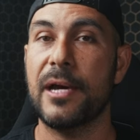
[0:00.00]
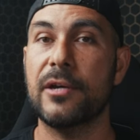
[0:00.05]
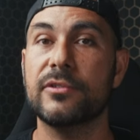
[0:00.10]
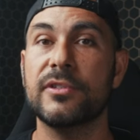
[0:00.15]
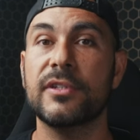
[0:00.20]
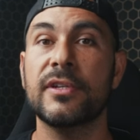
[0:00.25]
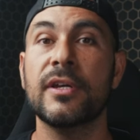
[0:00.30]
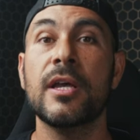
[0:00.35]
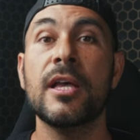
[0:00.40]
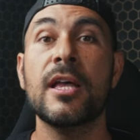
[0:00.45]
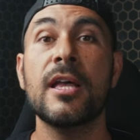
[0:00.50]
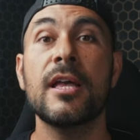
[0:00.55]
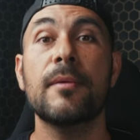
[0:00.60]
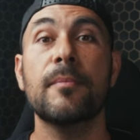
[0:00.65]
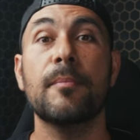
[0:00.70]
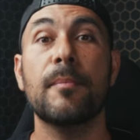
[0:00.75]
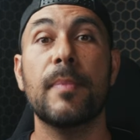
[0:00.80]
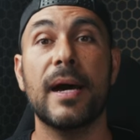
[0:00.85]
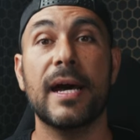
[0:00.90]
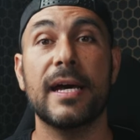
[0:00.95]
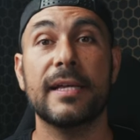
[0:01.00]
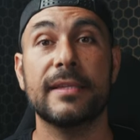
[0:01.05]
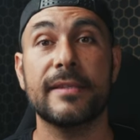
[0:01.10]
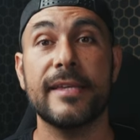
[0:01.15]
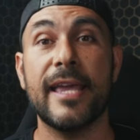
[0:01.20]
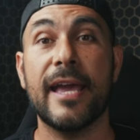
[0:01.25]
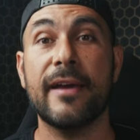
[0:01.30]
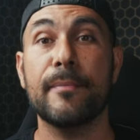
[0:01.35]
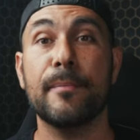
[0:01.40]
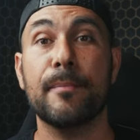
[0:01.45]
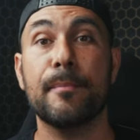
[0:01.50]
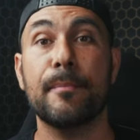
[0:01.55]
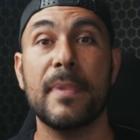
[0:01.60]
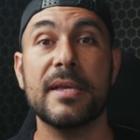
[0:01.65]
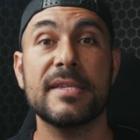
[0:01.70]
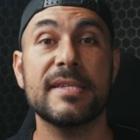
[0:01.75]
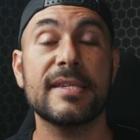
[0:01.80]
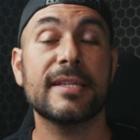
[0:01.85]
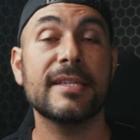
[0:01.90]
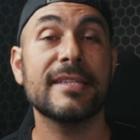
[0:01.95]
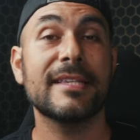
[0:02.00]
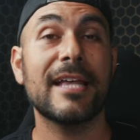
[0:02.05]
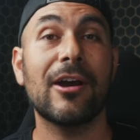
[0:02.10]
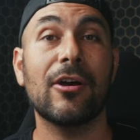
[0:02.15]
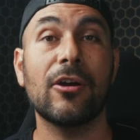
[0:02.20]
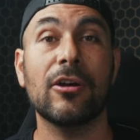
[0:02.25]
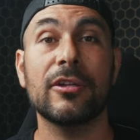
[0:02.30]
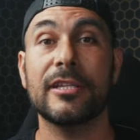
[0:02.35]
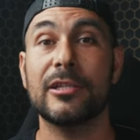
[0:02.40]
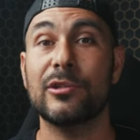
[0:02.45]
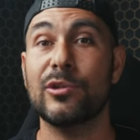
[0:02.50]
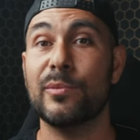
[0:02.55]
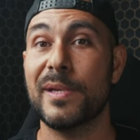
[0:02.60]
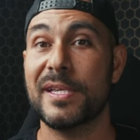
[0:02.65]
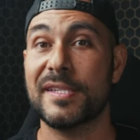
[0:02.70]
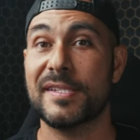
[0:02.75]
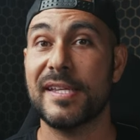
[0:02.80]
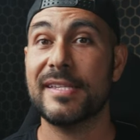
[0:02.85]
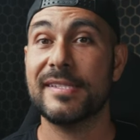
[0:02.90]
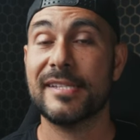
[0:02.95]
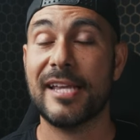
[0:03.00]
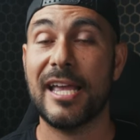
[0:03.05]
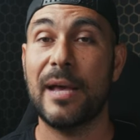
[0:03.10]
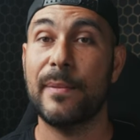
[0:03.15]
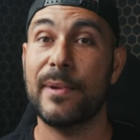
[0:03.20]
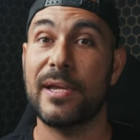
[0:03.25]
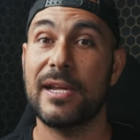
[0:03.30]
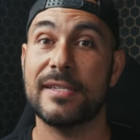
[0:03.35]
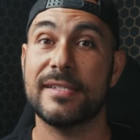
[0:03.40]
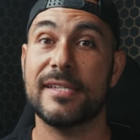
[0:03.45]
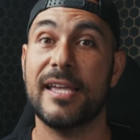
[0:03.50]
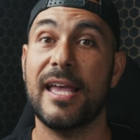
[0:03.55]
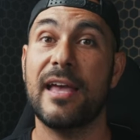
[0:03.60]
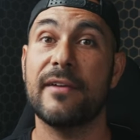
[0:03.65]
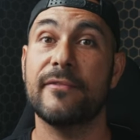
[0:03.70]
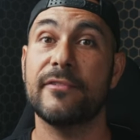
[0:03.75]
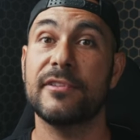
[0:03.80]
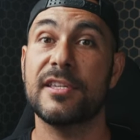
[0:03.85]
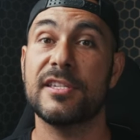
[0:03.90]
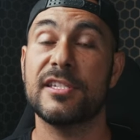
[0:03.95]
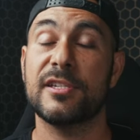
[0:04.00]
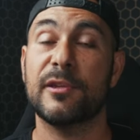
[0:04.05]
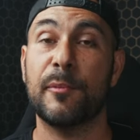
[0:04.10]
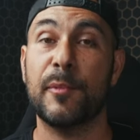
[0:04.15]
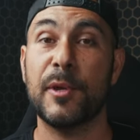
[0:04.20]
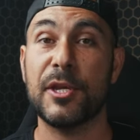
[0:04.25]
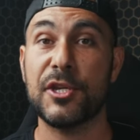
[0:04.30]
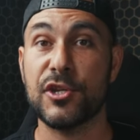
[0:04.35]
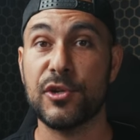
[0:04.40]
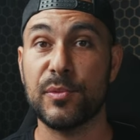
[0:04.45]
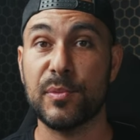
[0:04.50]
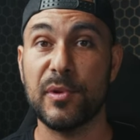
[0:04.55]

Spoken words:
out, but yeah, basically now all the Lumix S cameras have this picture